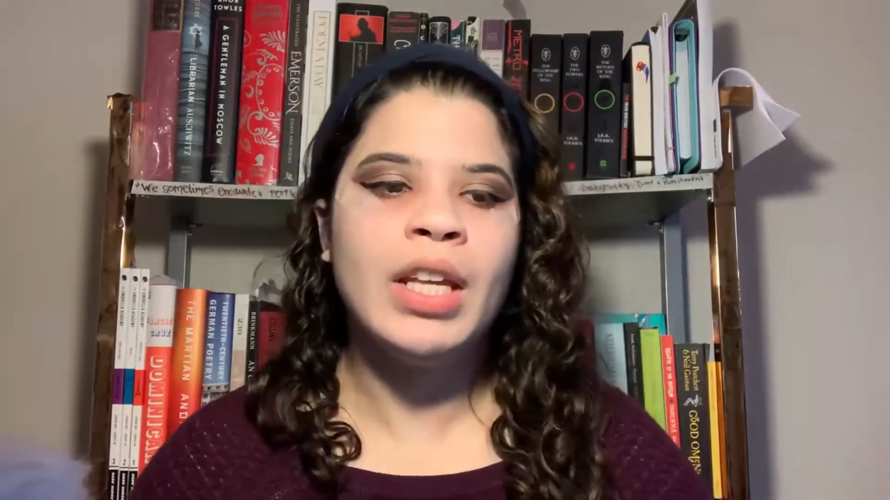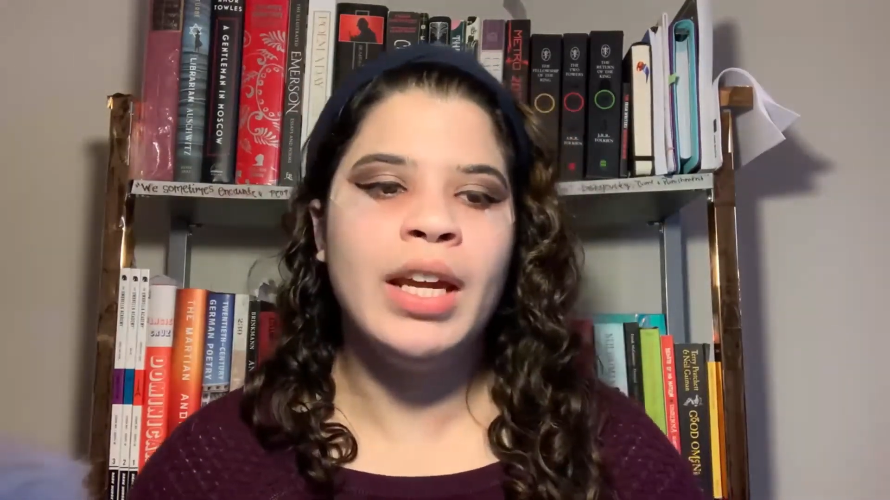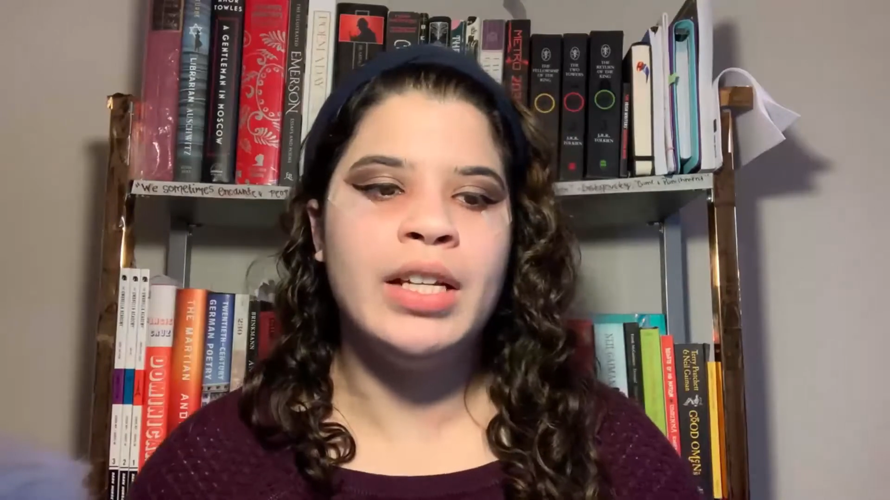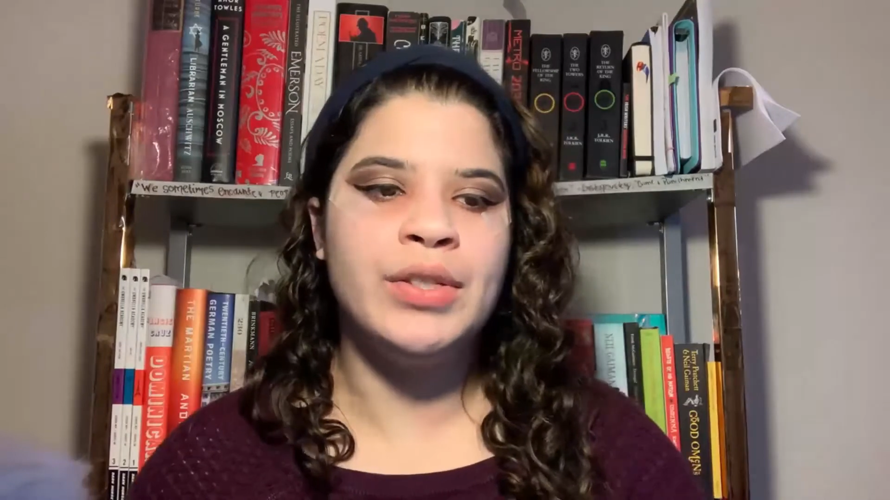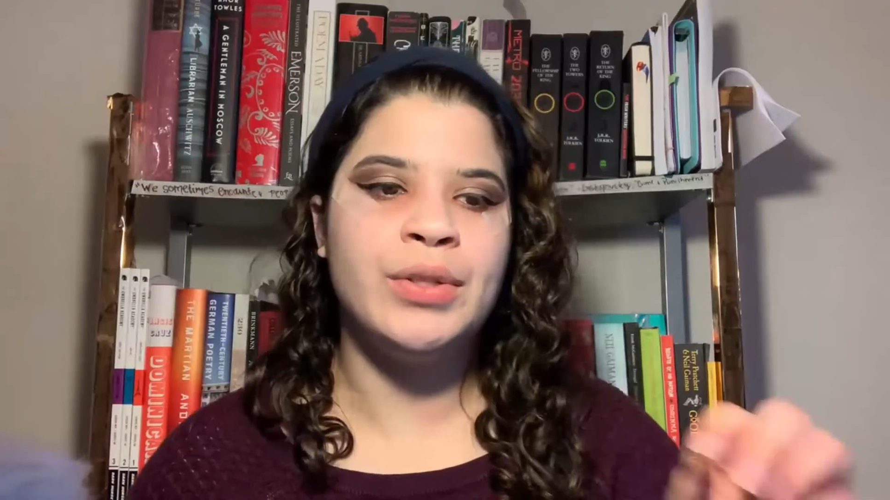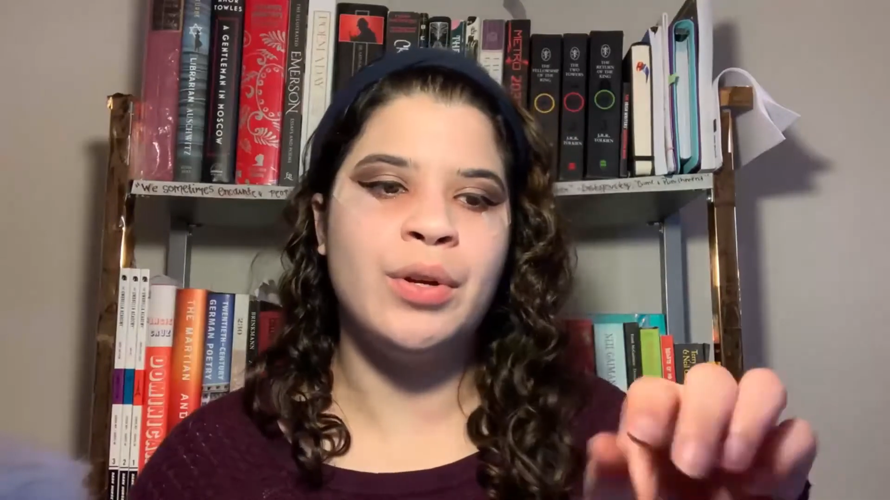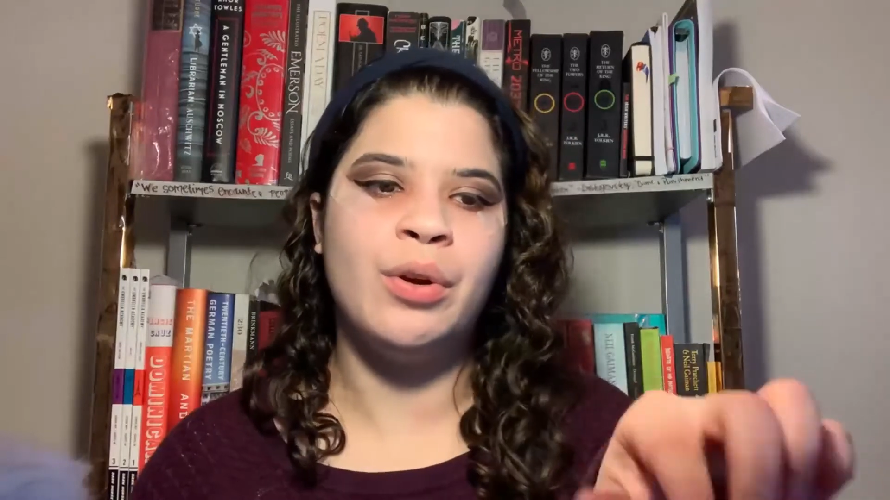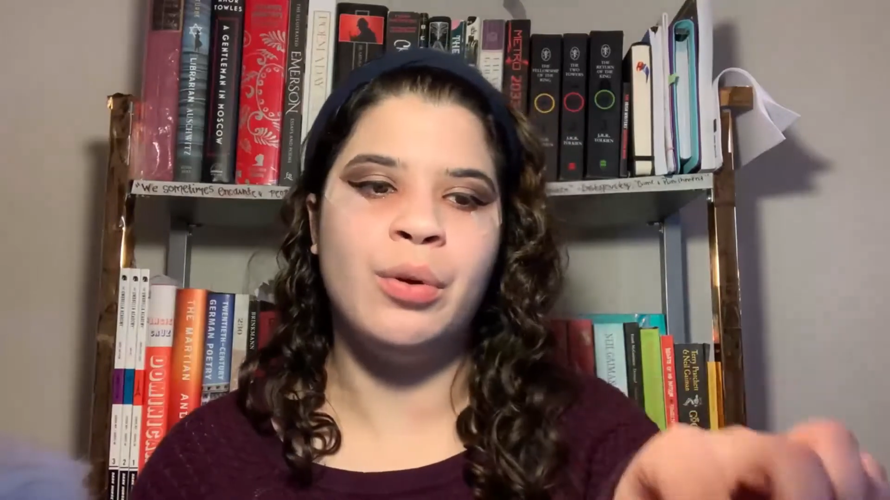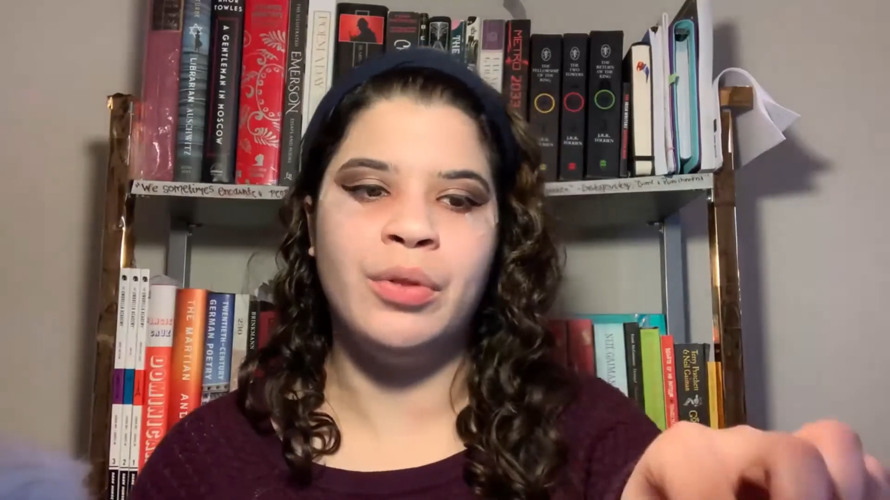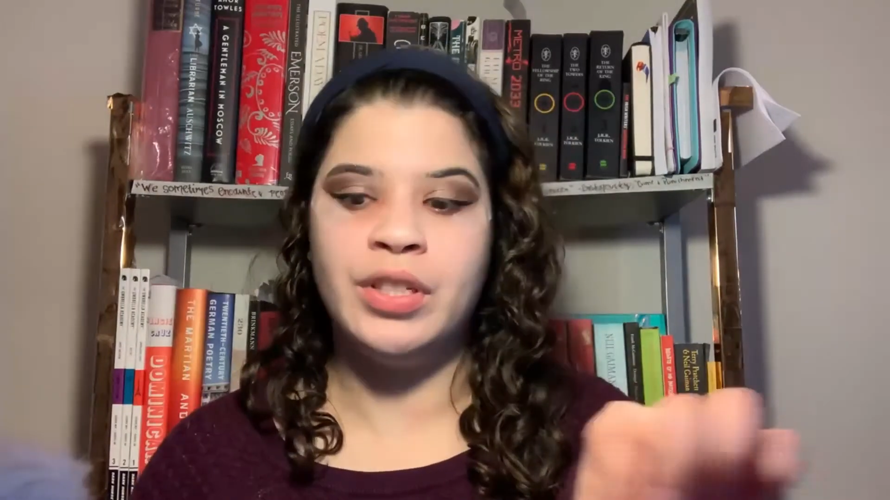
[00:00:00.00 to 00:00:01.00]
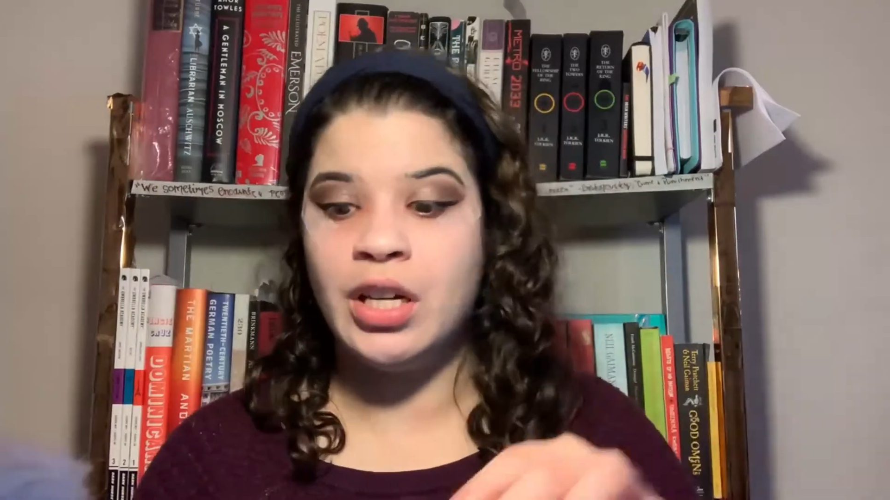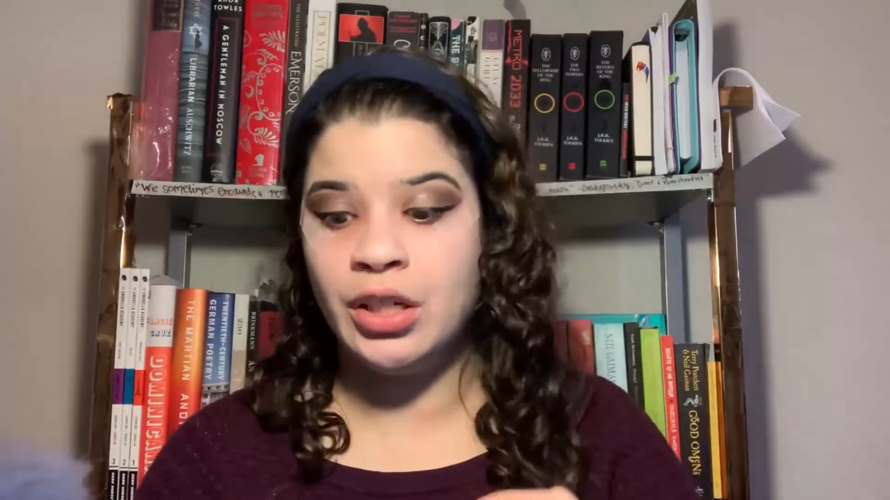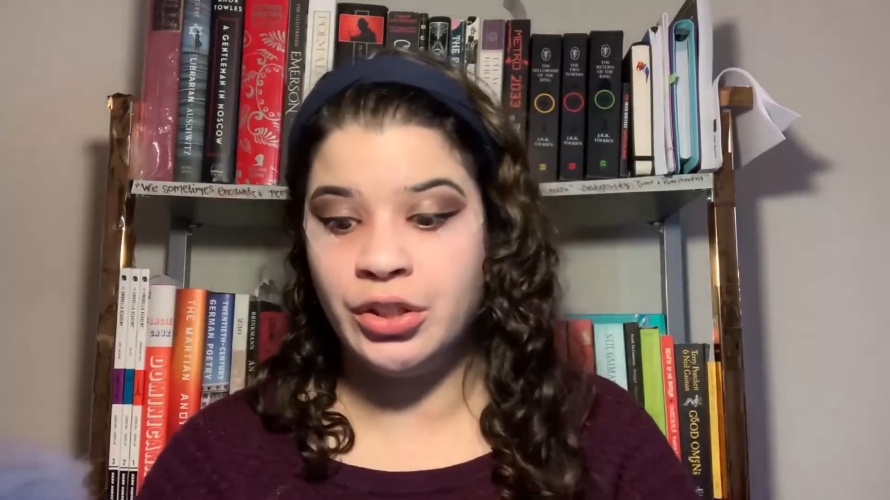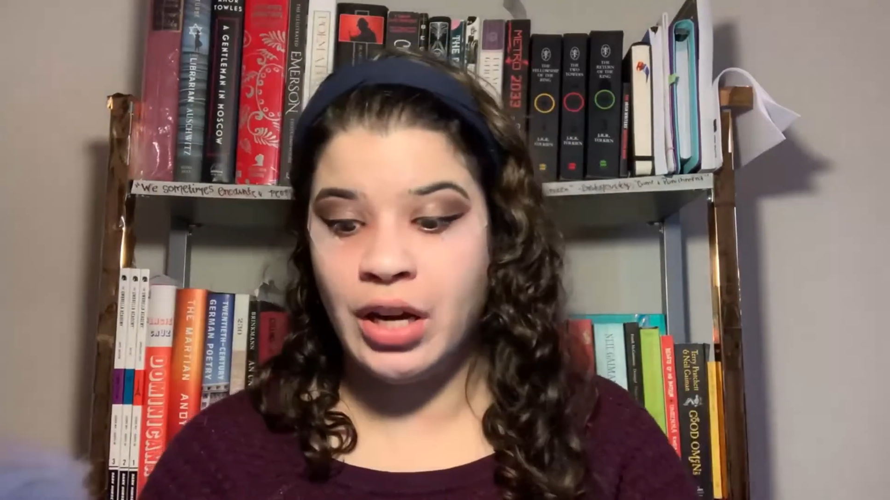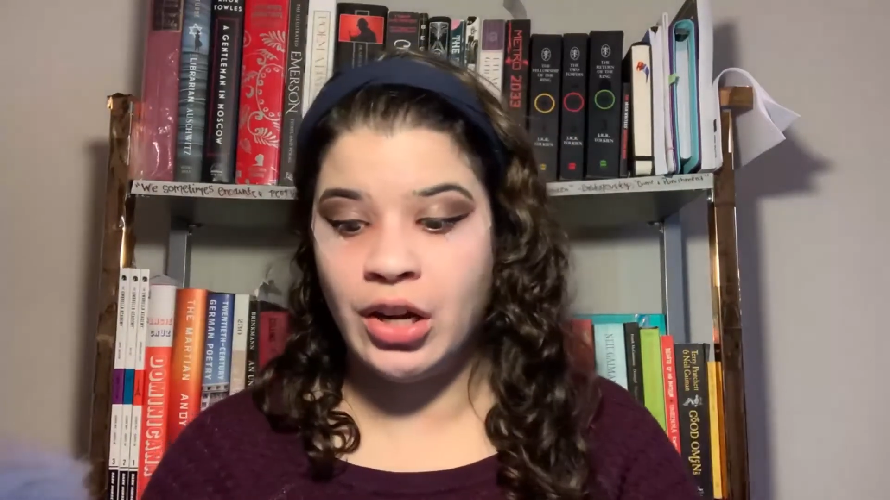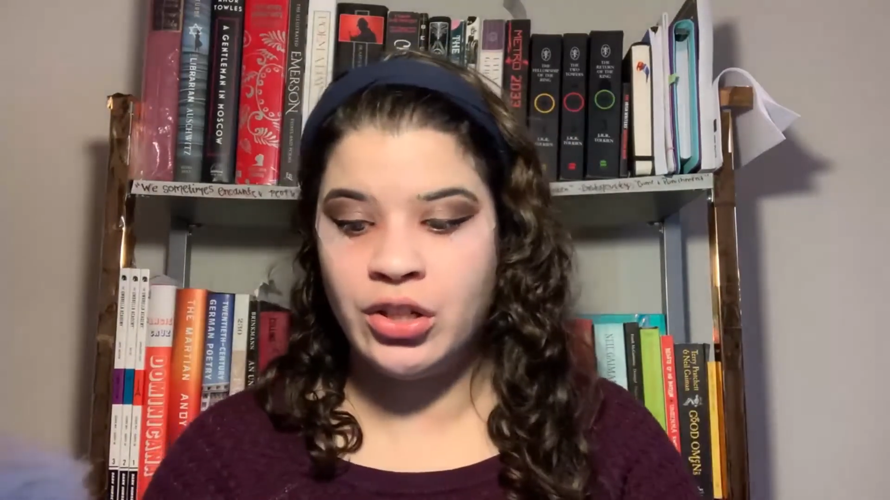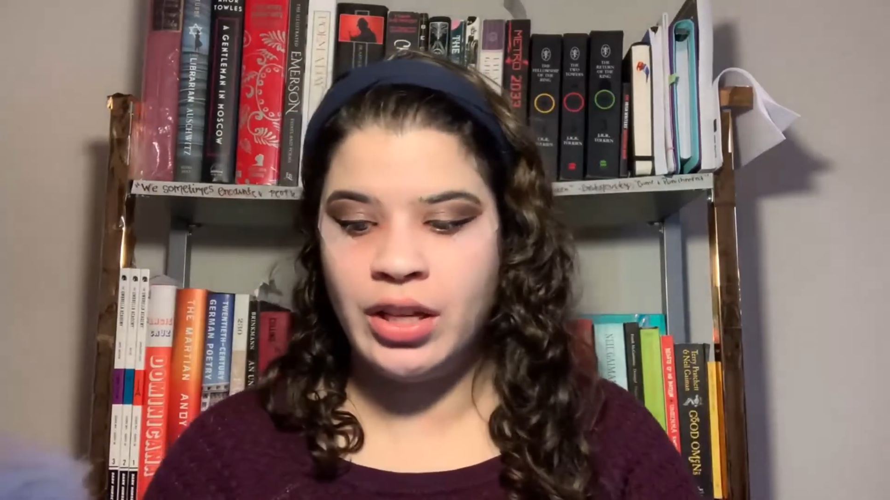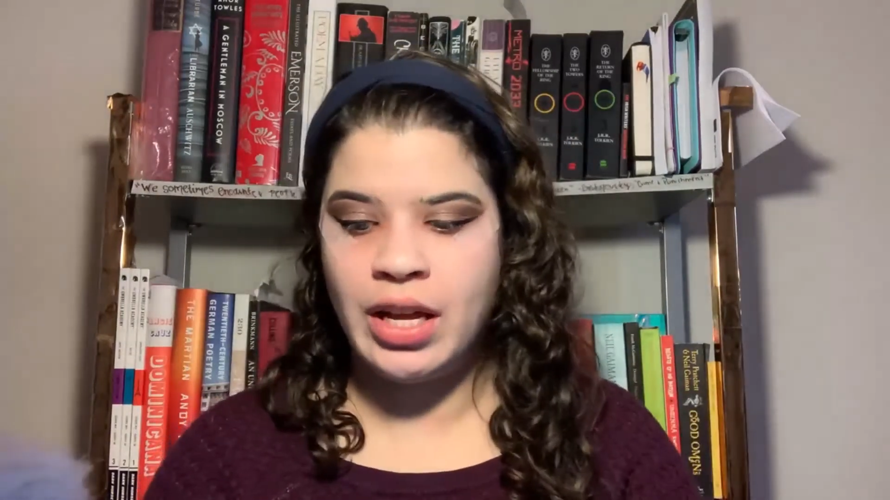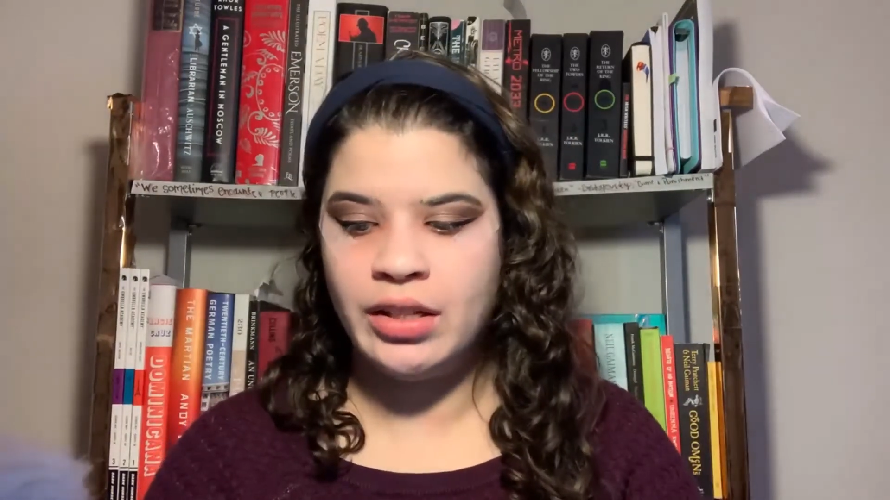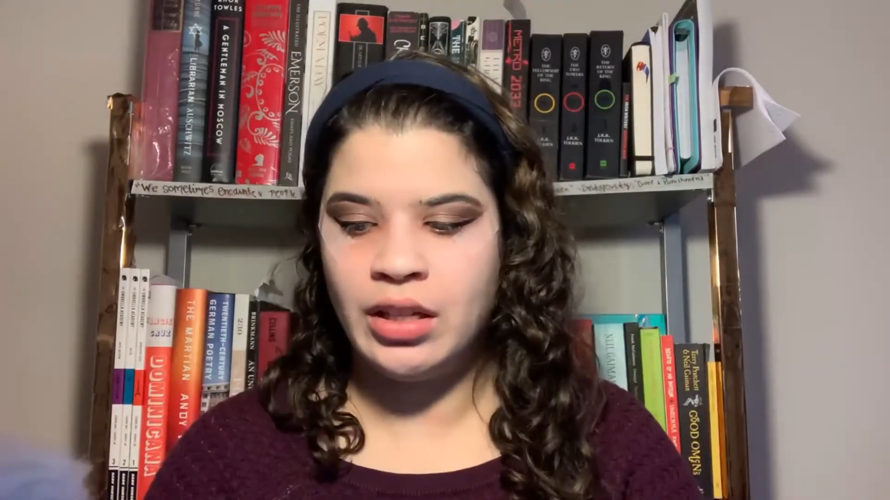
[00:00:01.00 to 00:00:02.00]
And so the doctor
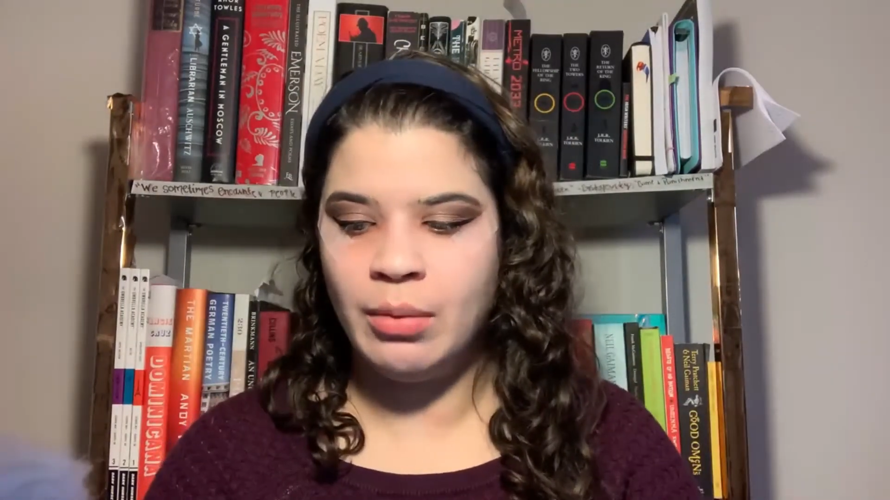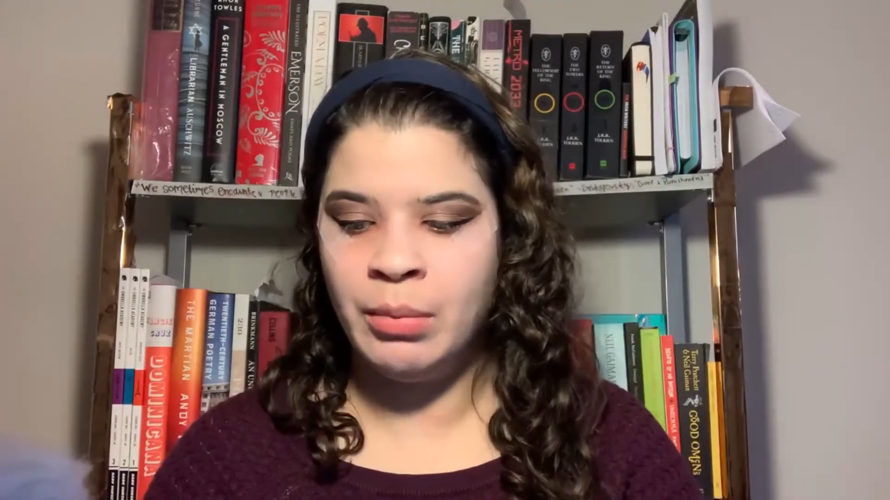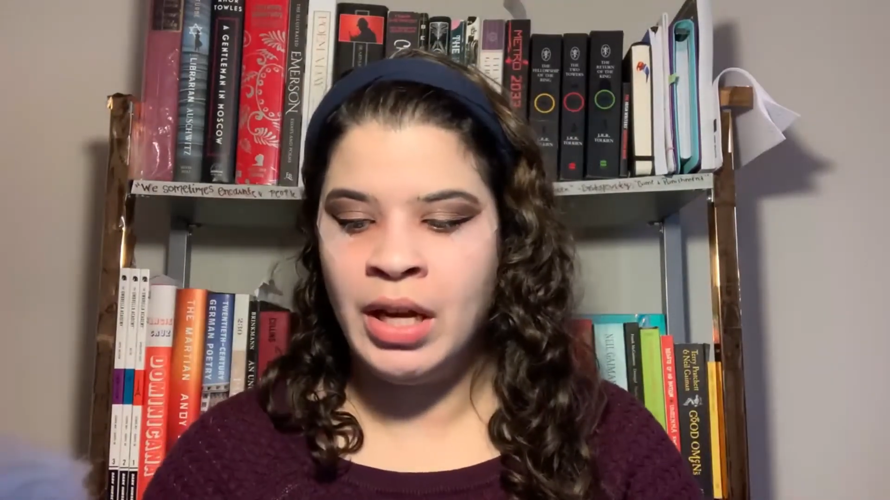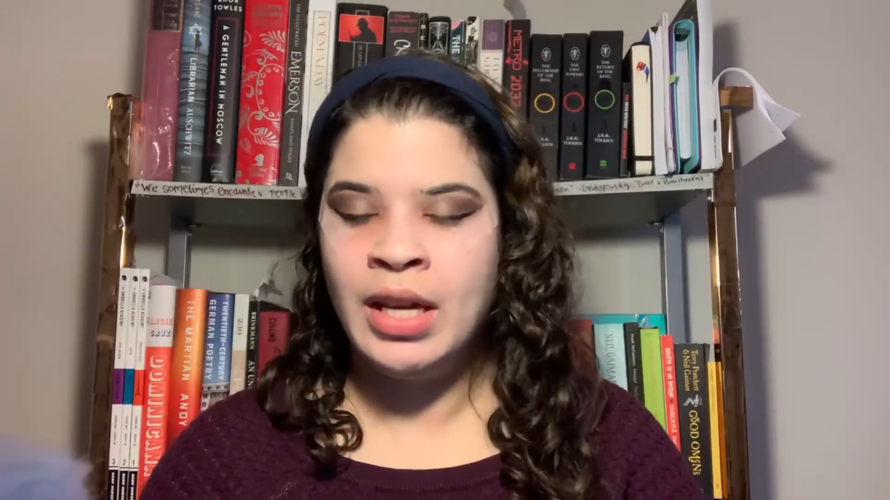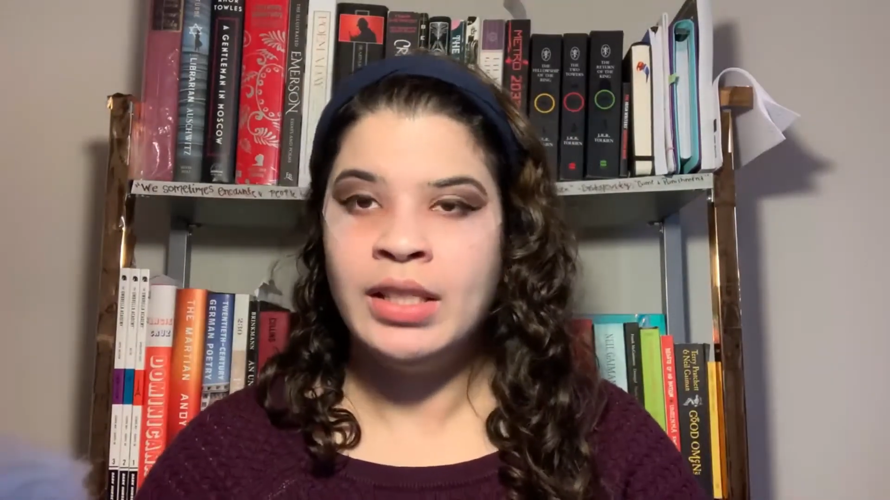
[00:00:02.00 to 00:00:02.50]
actually ends up